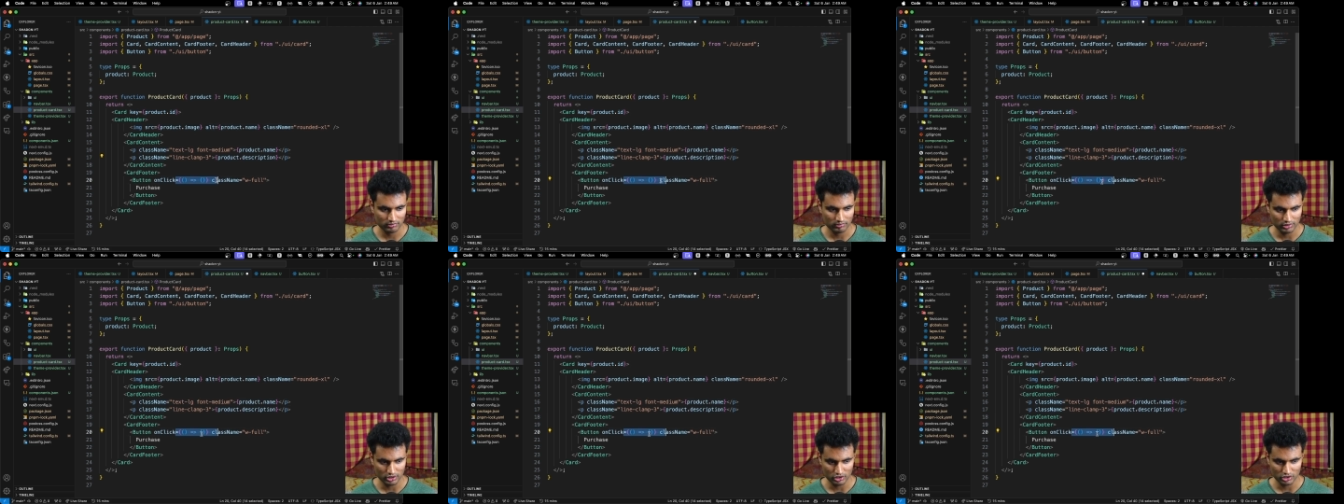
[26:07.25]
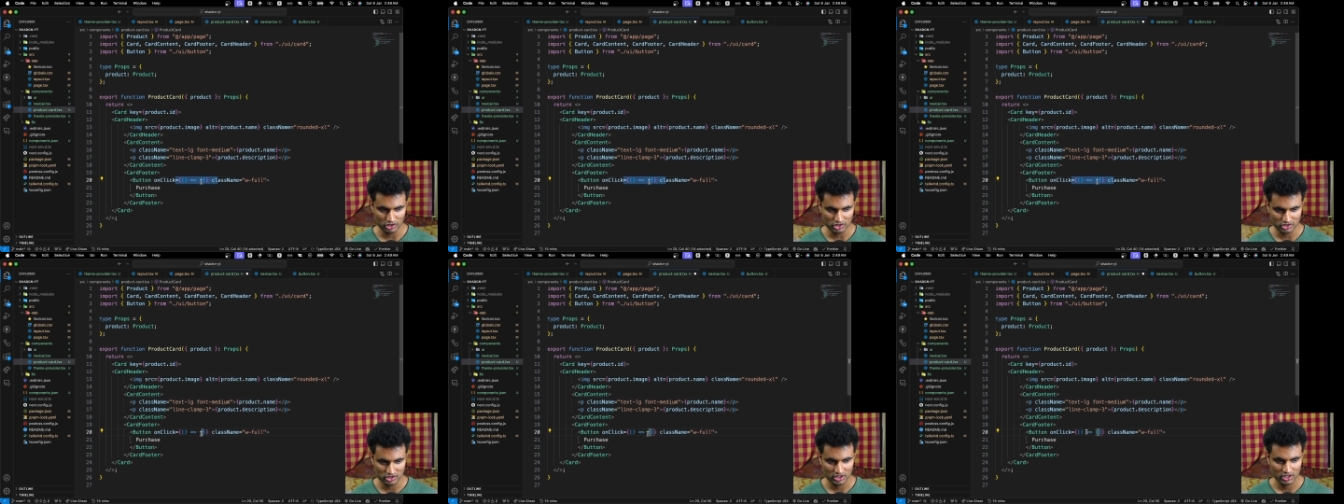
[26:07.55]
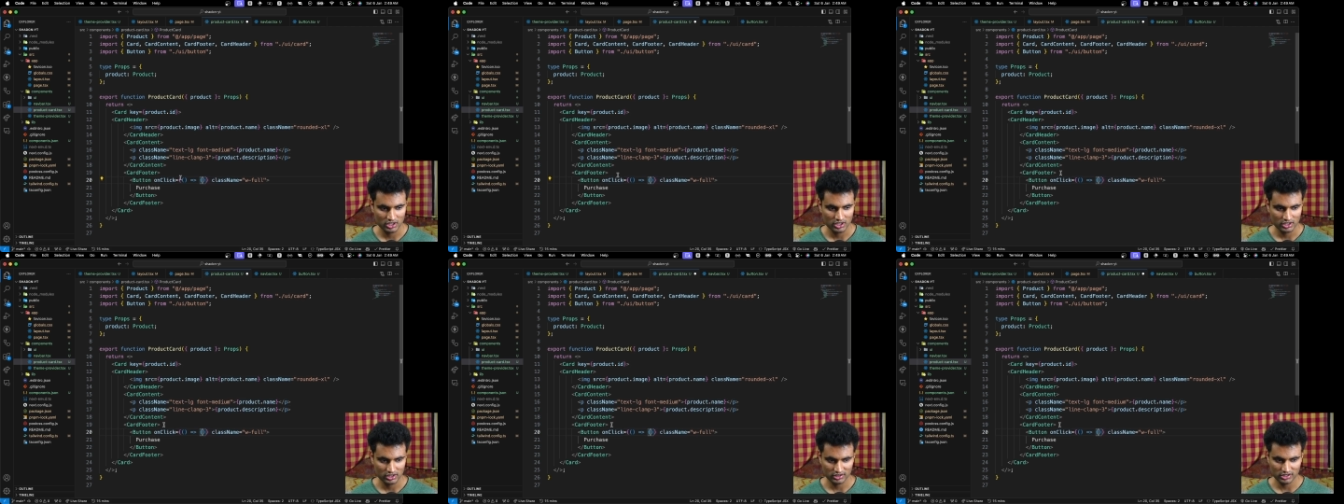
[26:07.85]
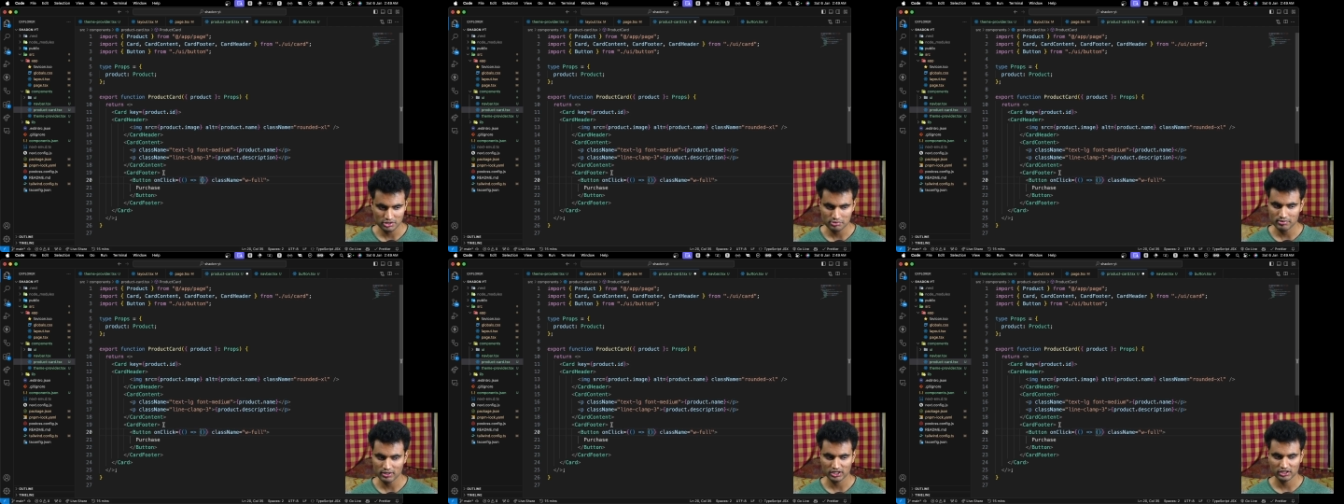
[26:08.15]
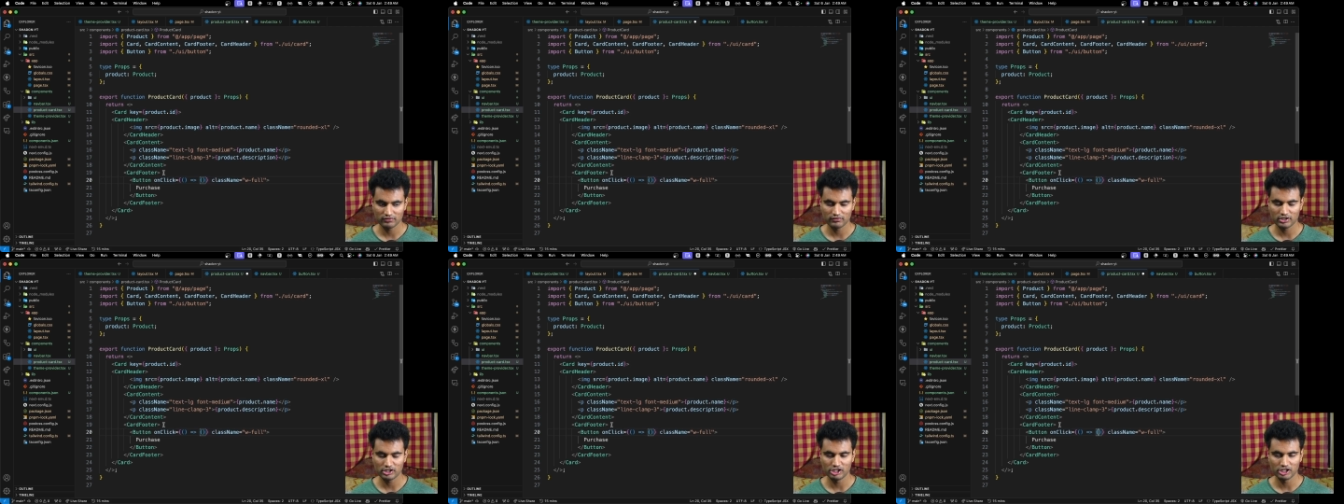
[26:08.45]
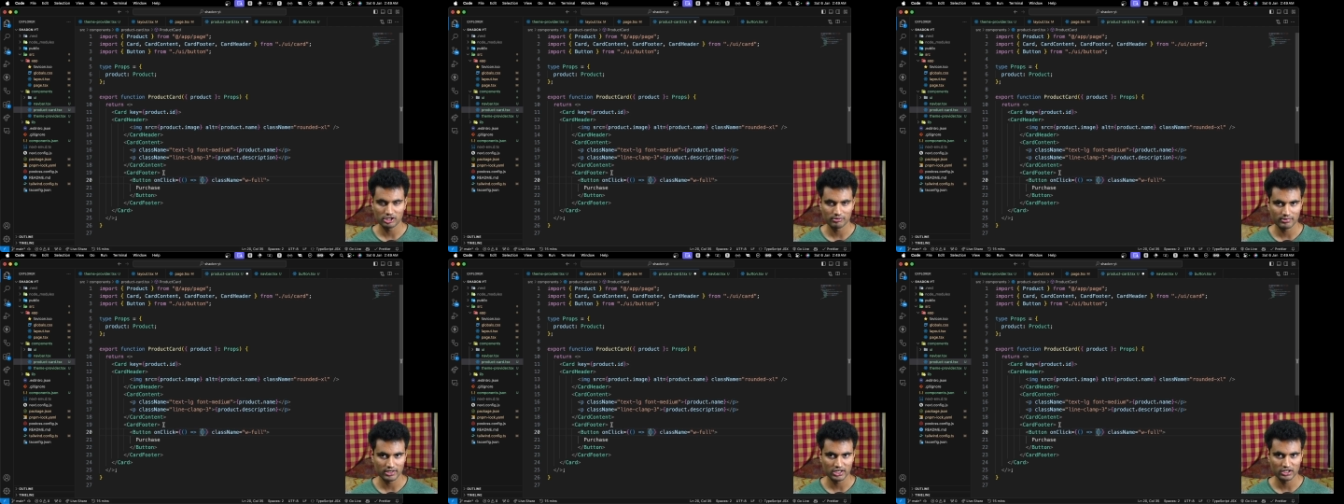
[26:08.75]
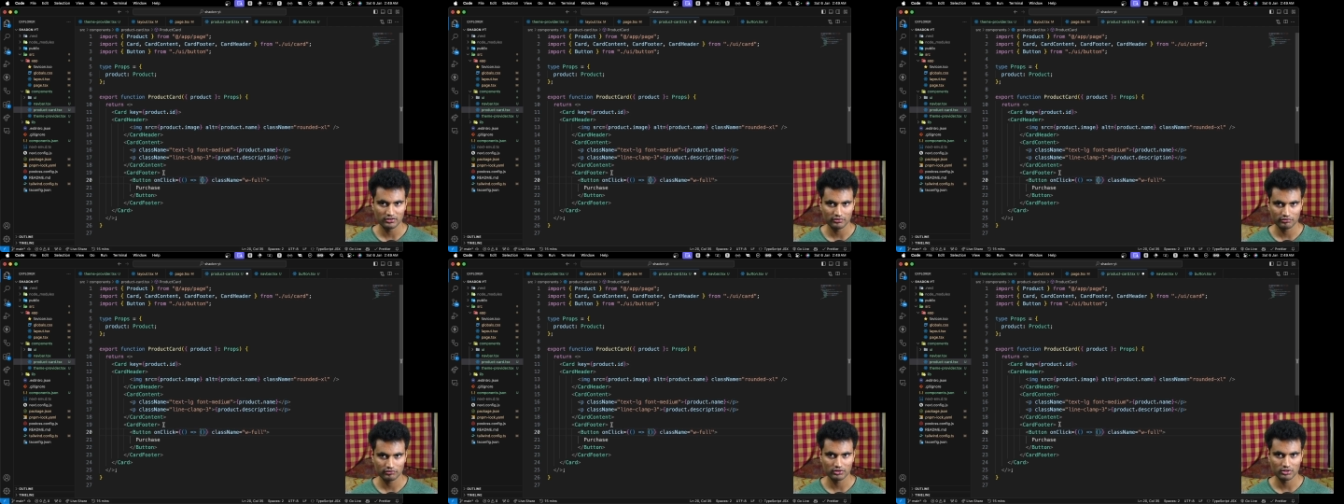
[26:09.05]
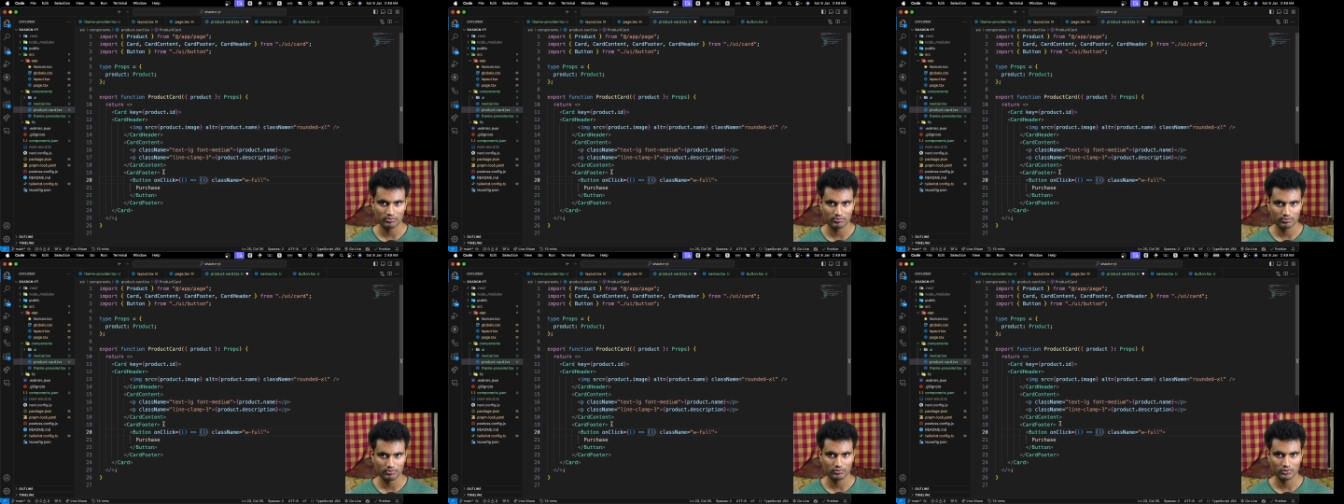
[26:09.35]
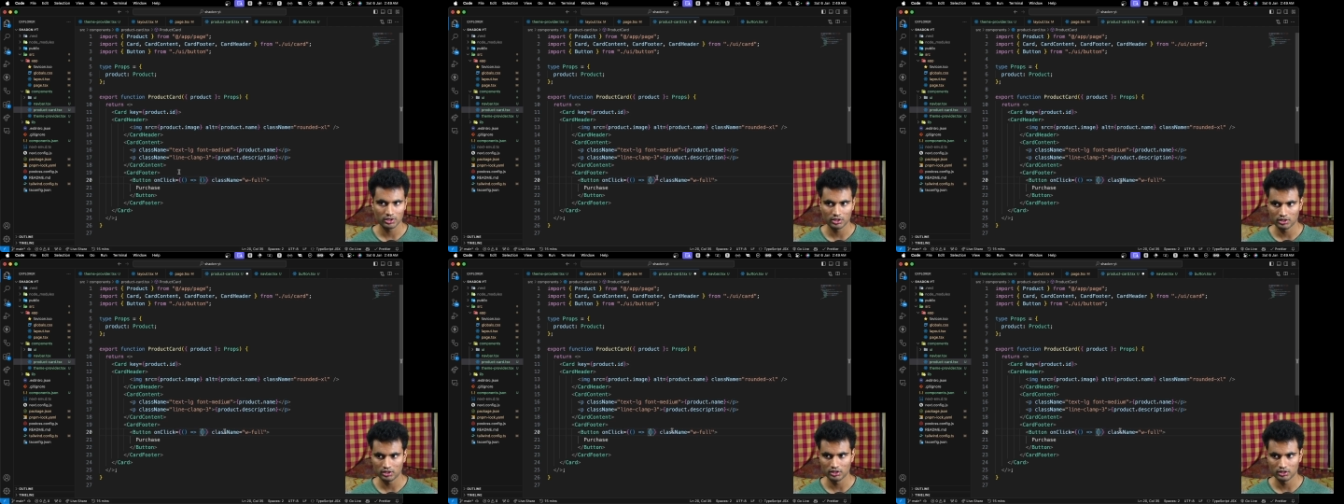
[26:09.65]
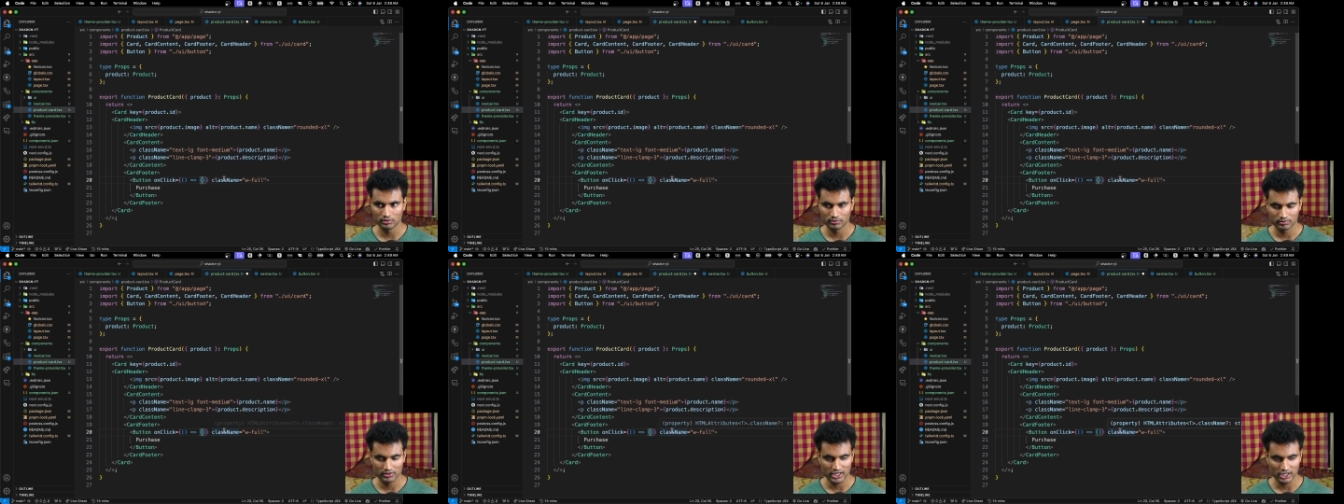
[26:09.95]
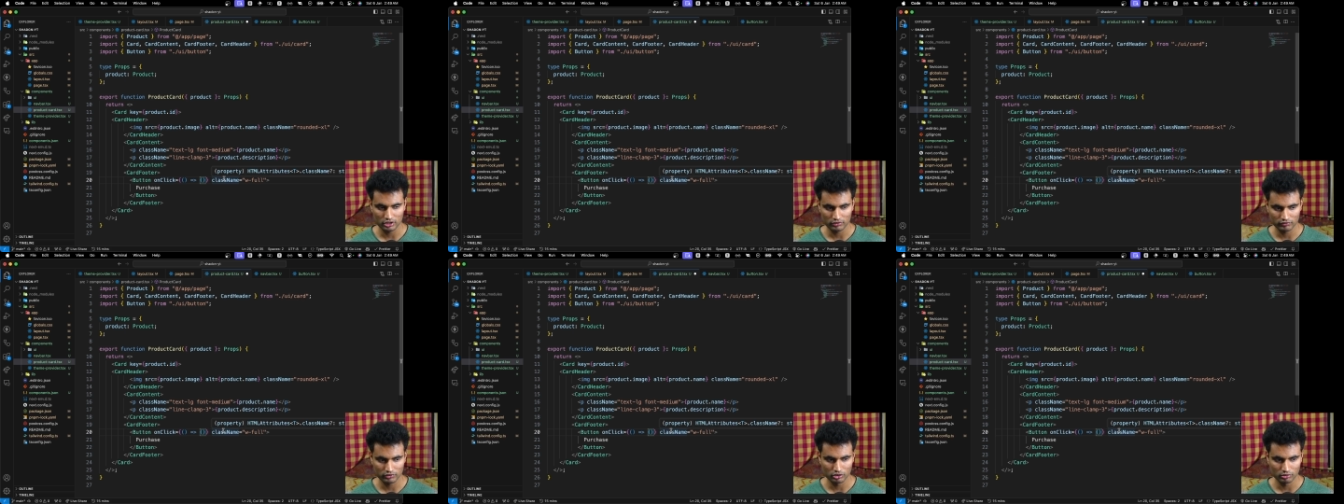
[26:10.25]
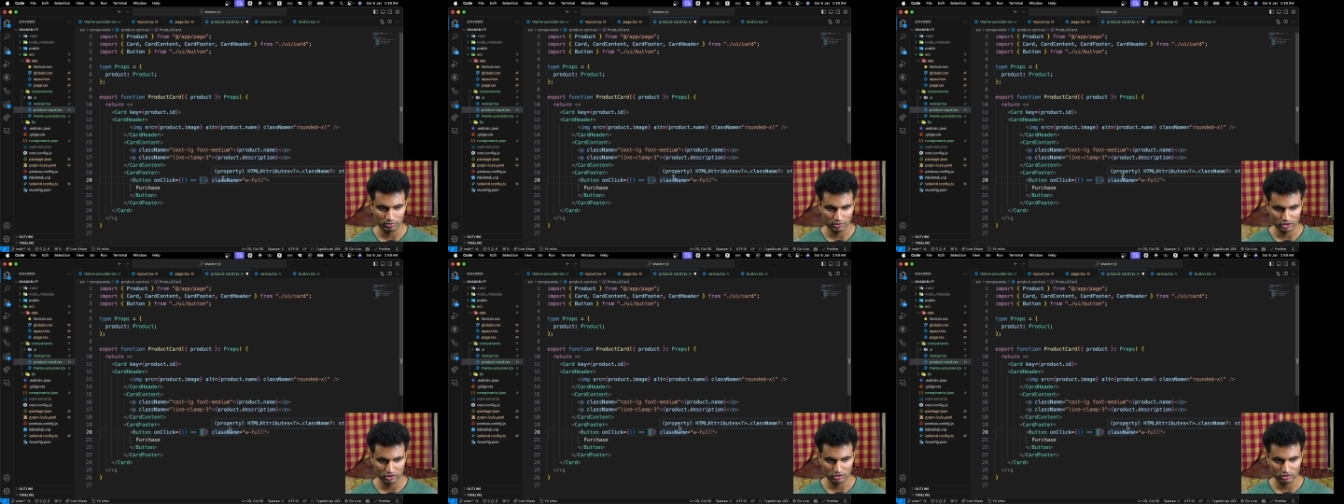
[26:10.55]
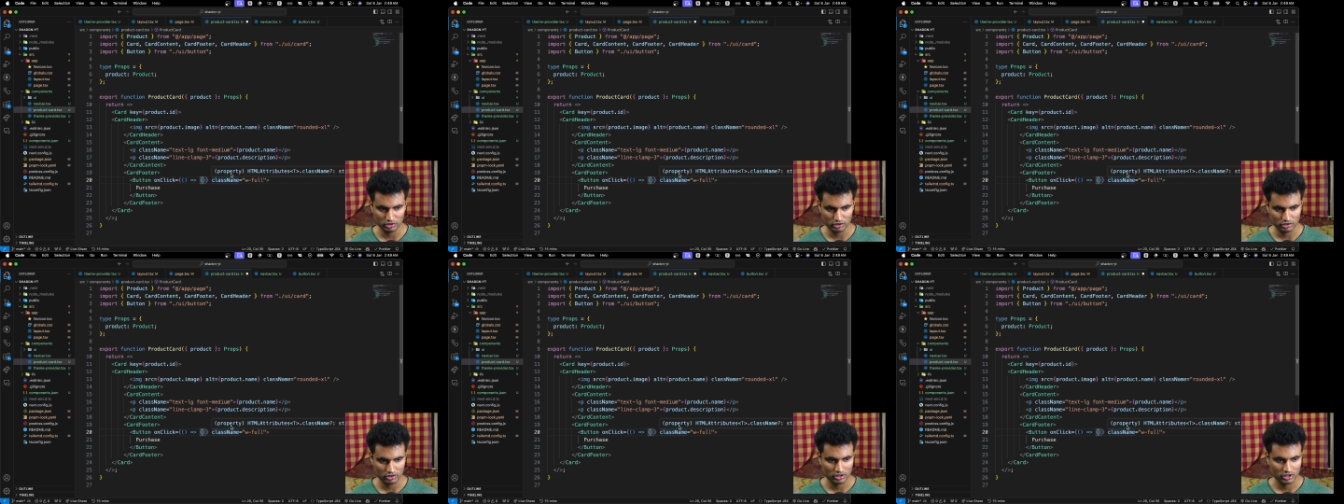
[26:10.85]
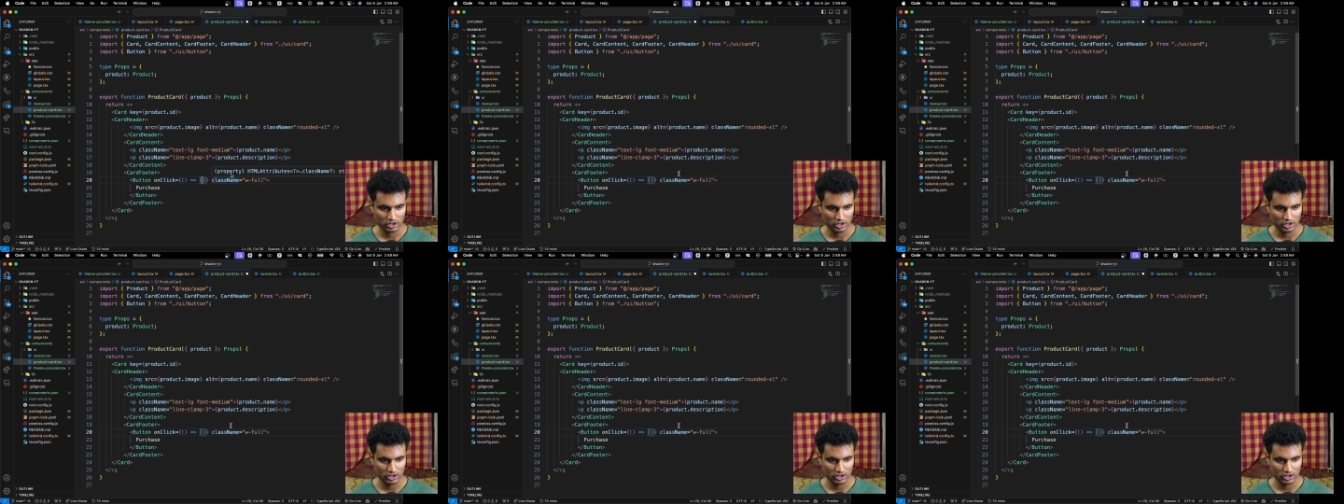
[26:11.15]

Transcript: because this button will determine if the dialog will open or not.